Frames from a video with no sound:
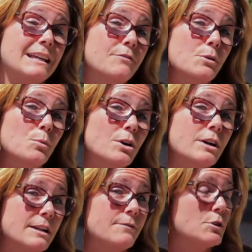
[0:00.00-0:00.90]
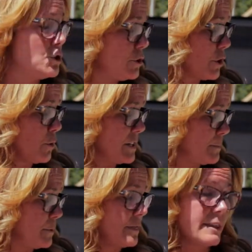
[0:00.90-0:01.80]
of the word, and if you do, you're going to
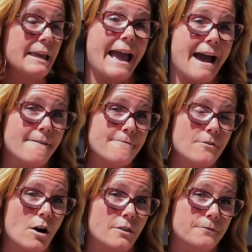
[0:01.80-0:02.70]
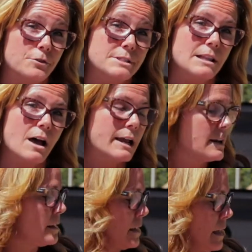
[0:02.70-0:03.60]
put the F on the first
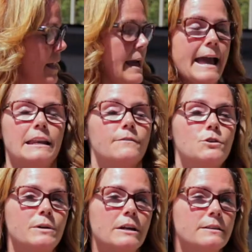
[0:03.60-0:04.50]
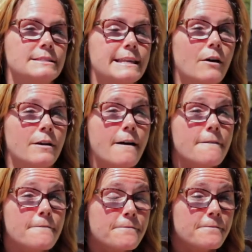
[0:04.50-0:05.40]
line, and if you hear the sound
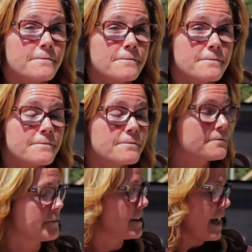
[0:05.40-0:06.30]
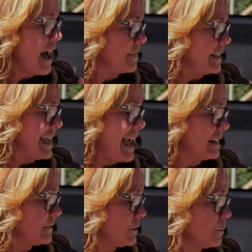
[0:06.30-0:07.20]
at the
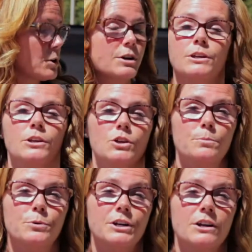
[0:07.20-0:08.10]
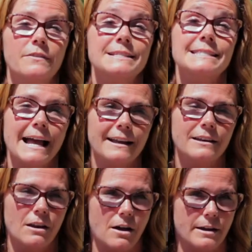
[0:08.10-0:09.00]
end of the word, you'll put it on the
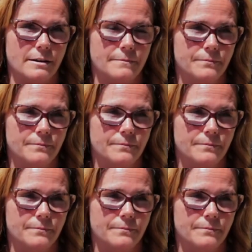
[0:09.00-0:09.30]
second line.